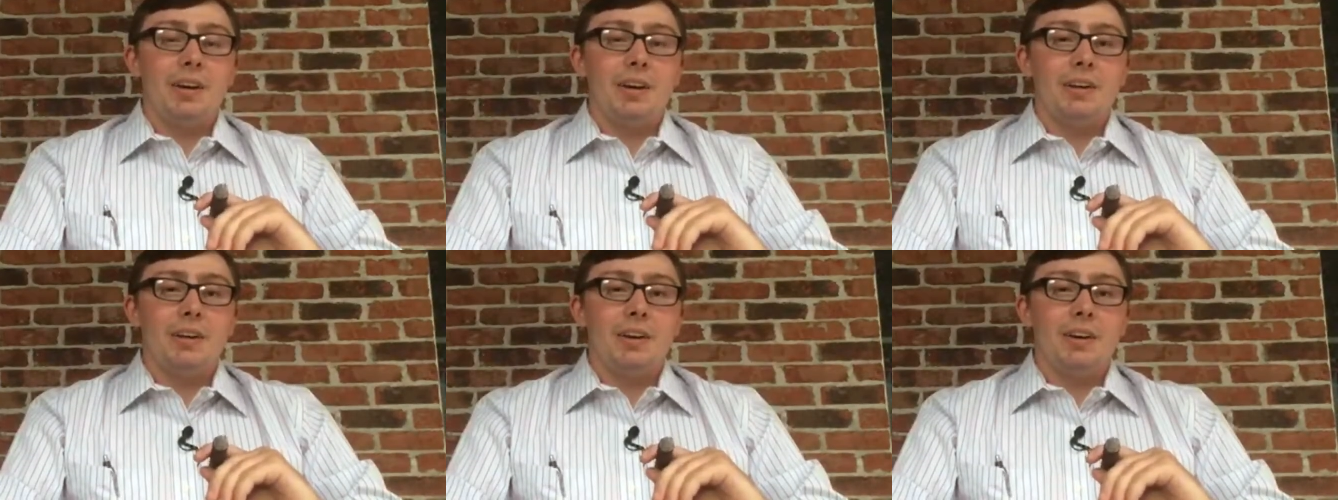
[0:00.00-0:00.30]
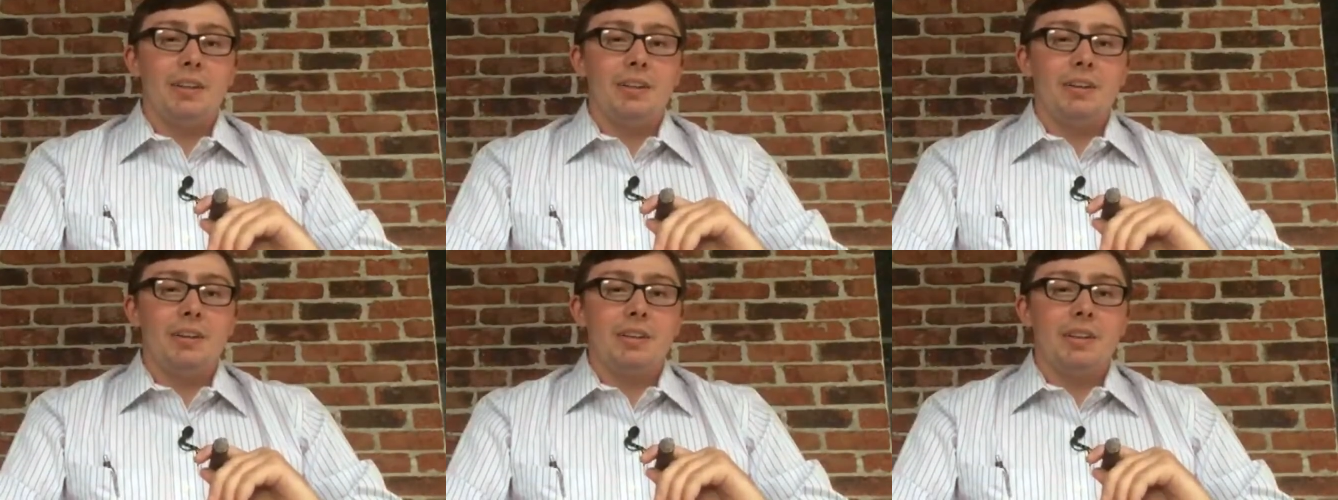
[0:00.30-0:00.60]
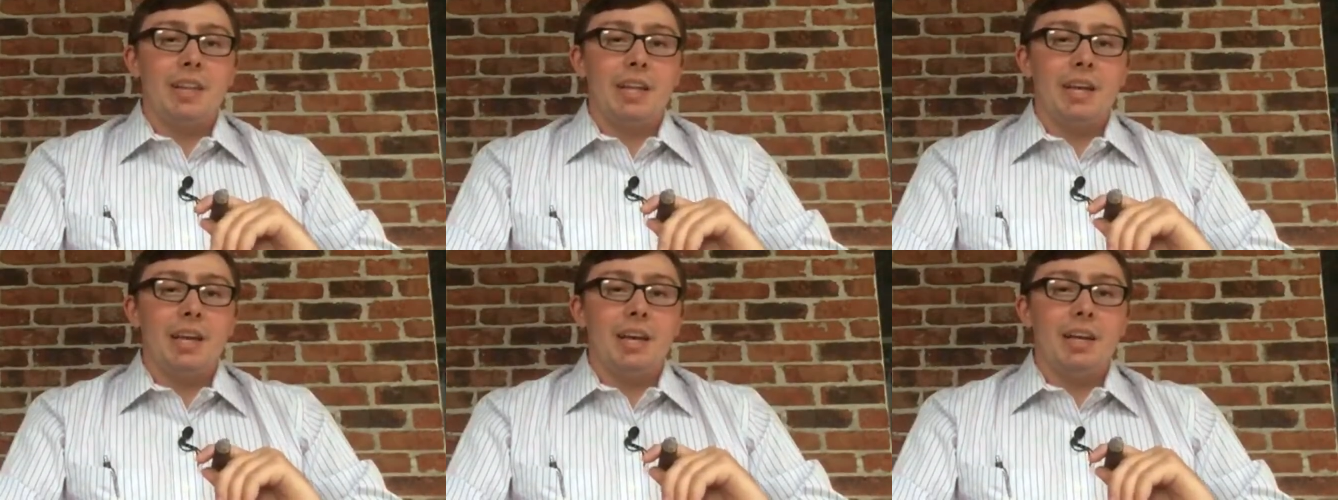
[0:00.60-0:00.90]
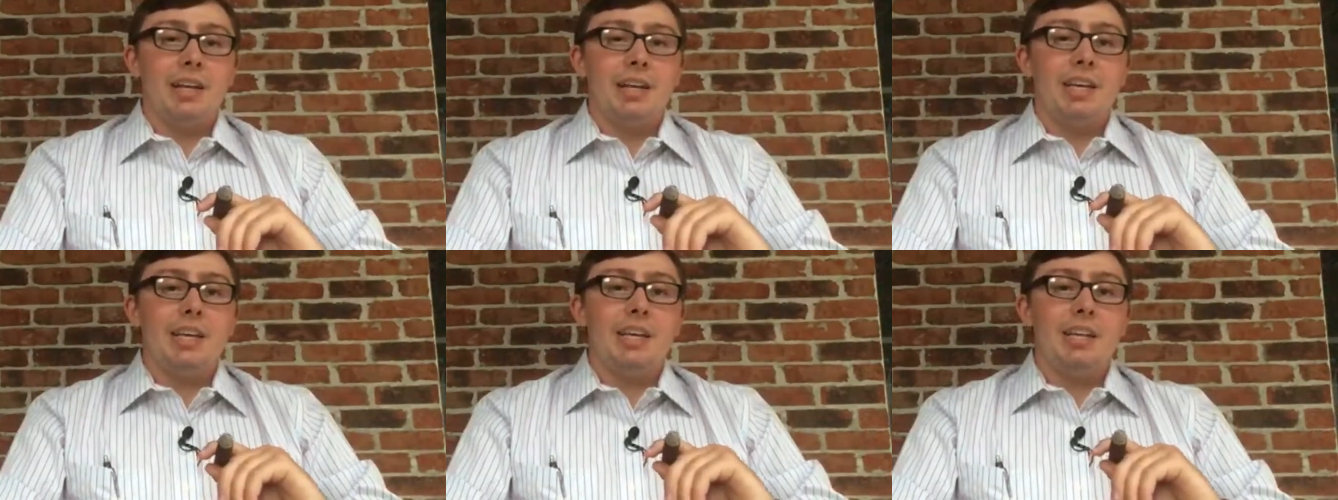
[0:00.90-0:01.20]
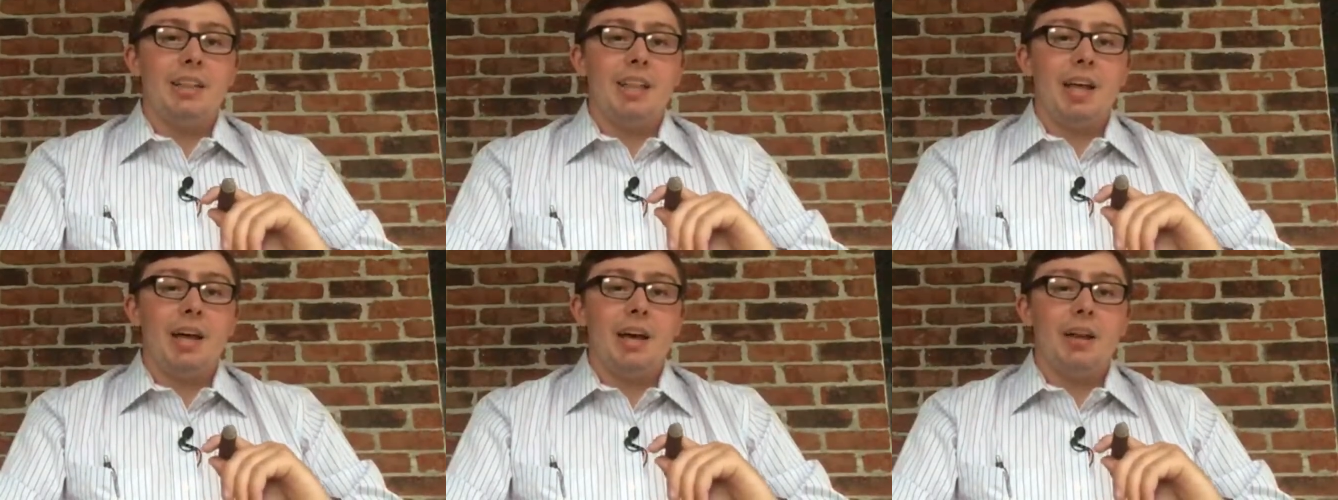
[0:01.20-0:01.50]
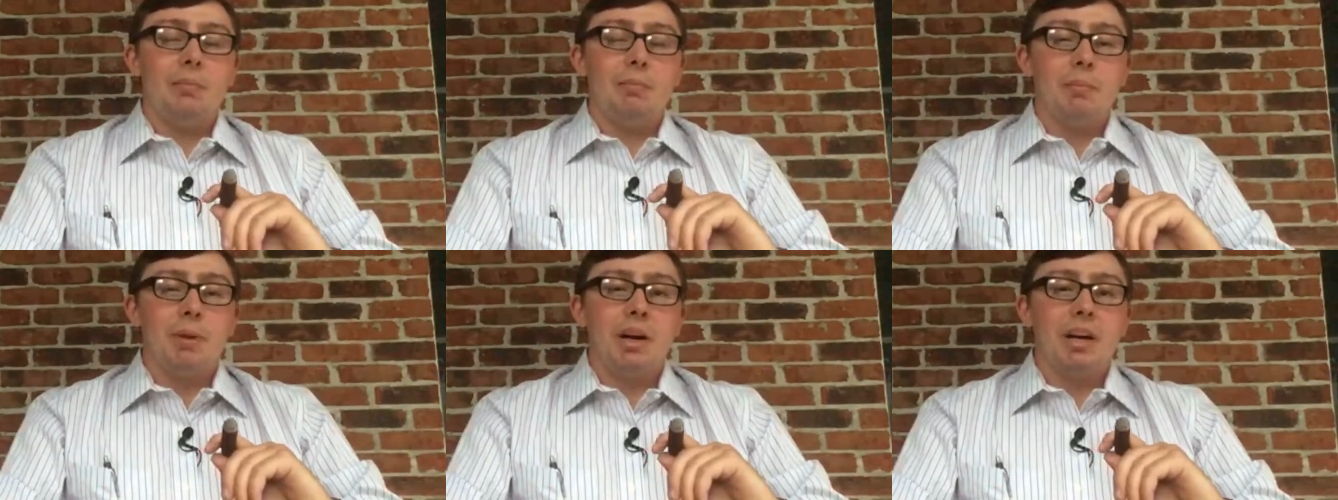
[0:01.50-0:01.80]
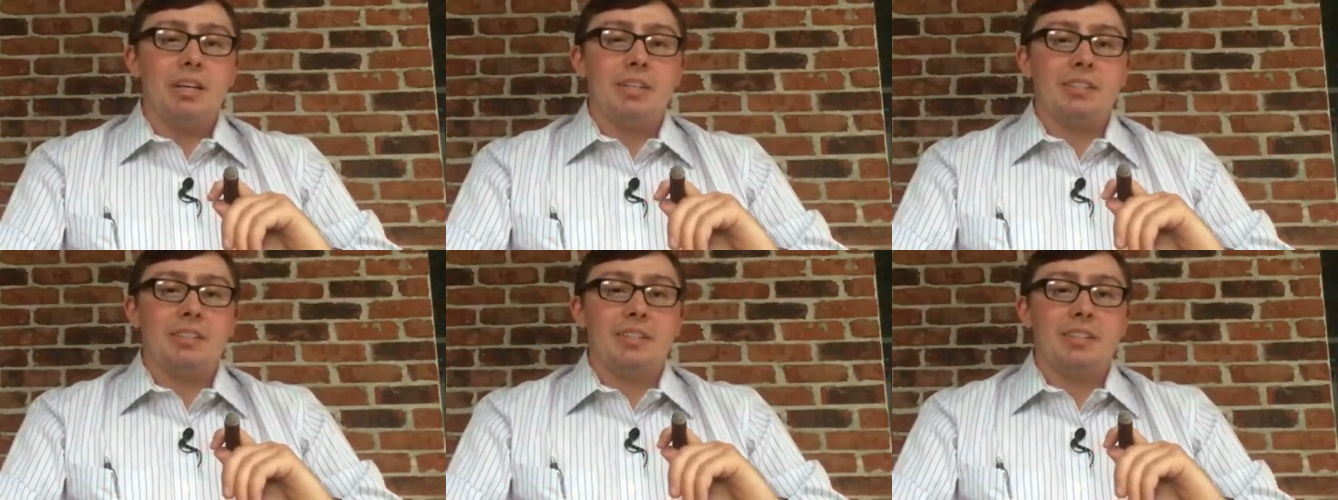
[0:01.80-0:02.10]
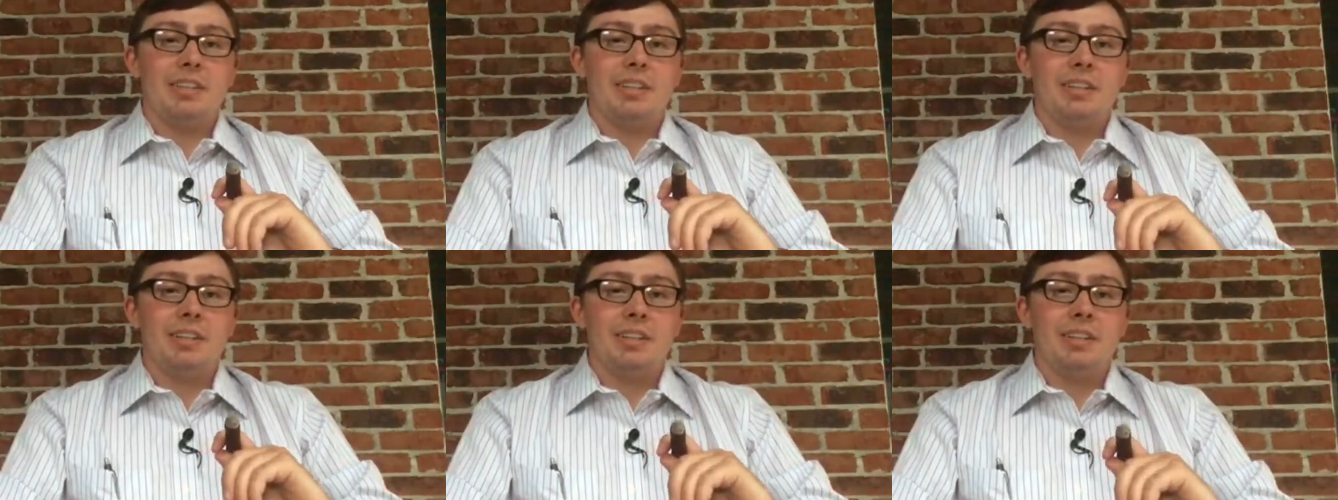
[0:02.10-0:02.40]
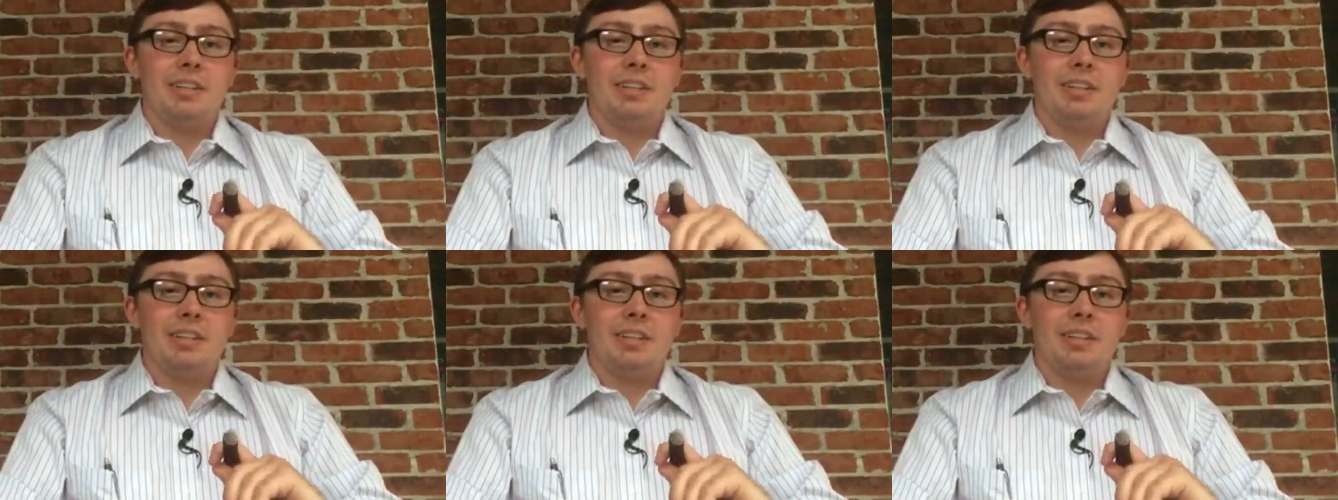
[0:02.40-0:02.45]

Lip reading: other than Elon Musk,